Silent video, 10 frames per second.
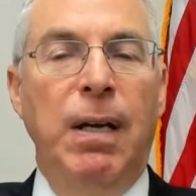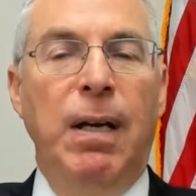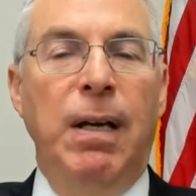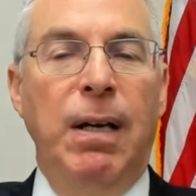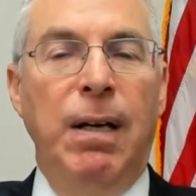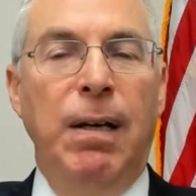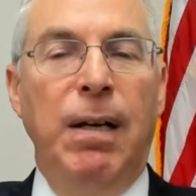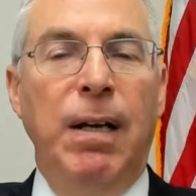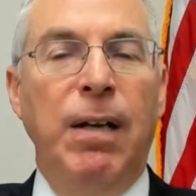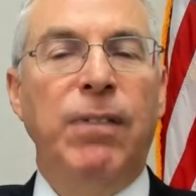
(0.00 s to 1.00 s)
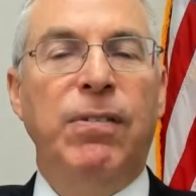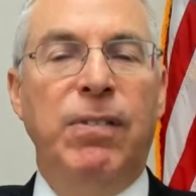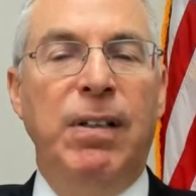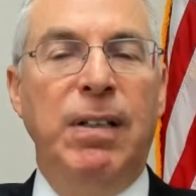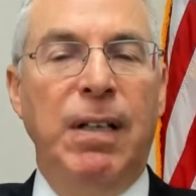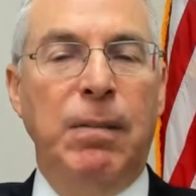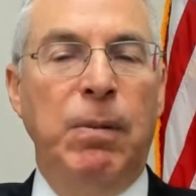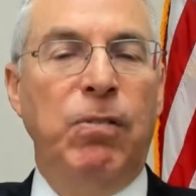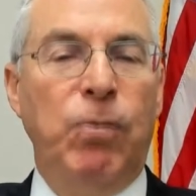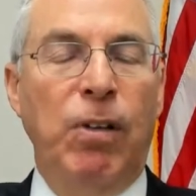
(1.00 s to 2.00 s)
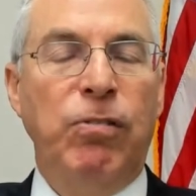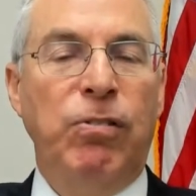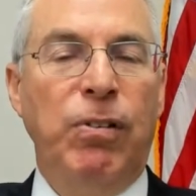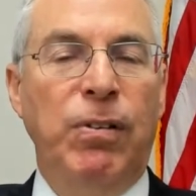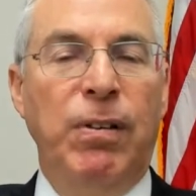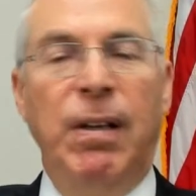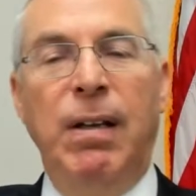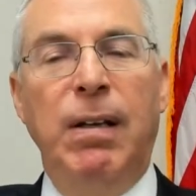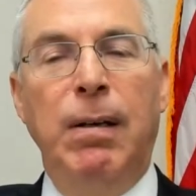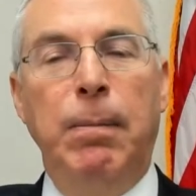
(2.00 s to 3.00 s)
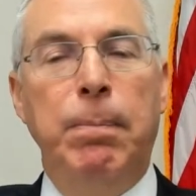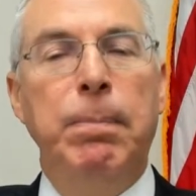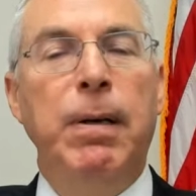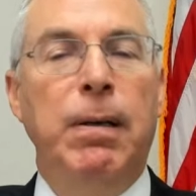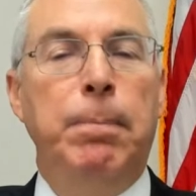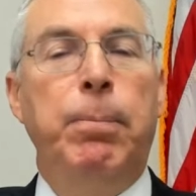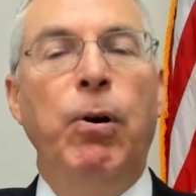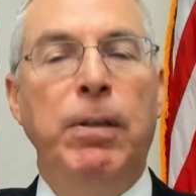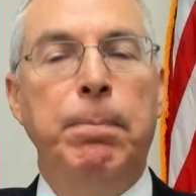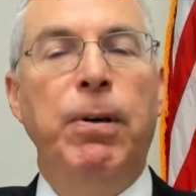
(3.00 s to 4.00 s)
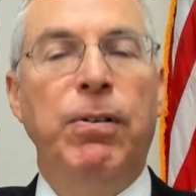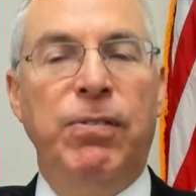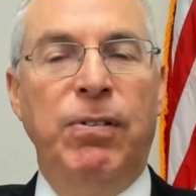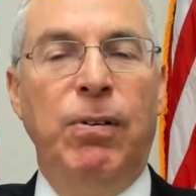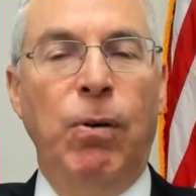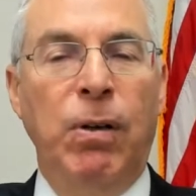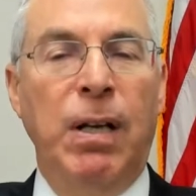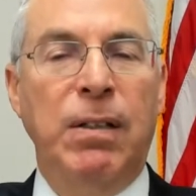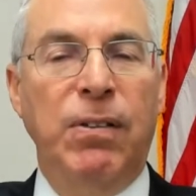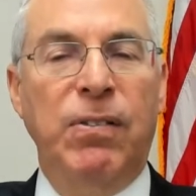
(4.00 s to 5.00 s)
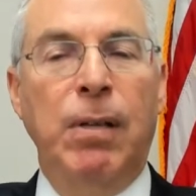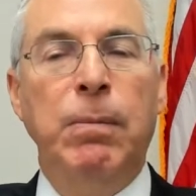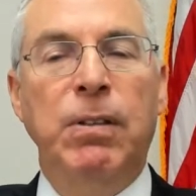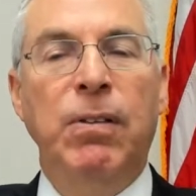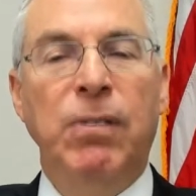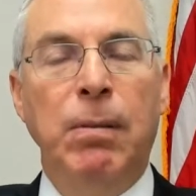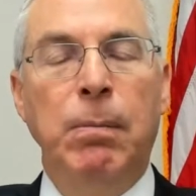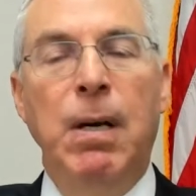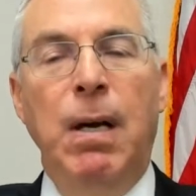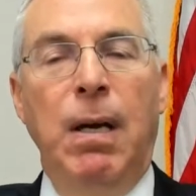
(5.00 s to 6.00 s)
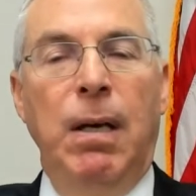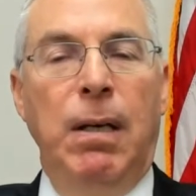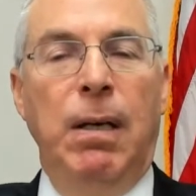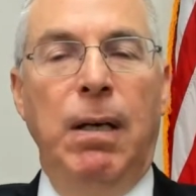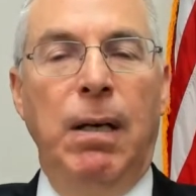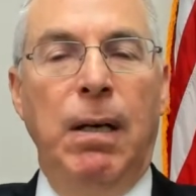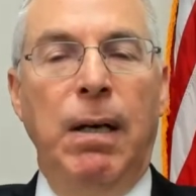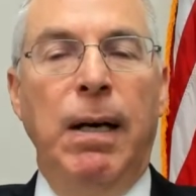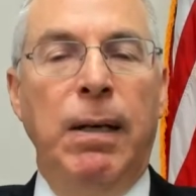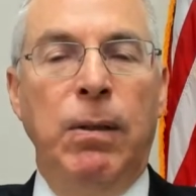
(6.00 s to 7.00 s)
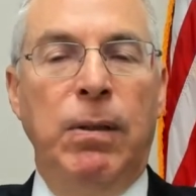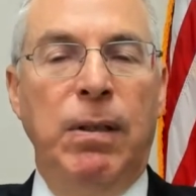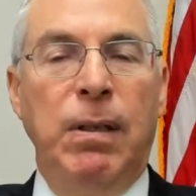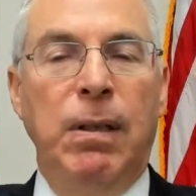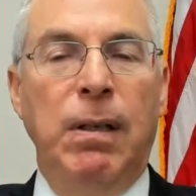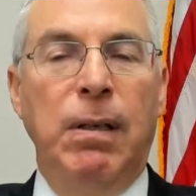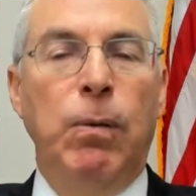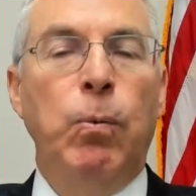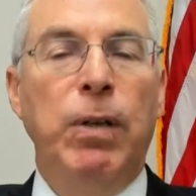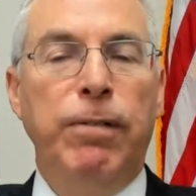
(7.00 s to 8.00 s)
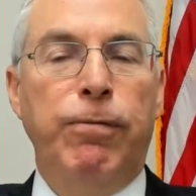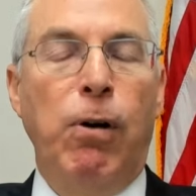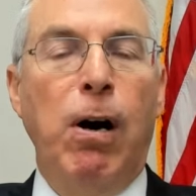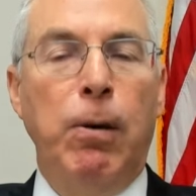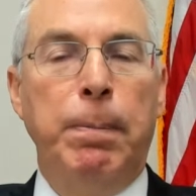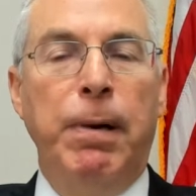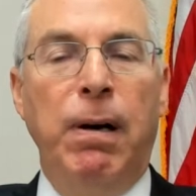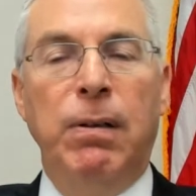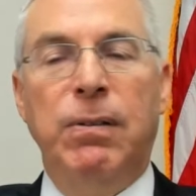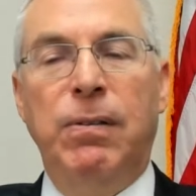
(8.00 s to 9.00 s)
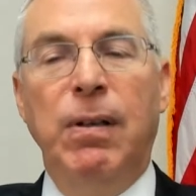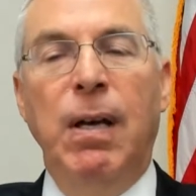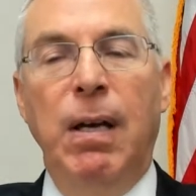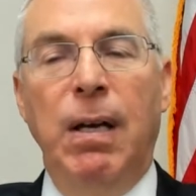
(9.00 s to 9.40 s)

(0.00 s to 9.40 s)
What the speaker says: as the administration point person on anti-Semitism. And we, for our part,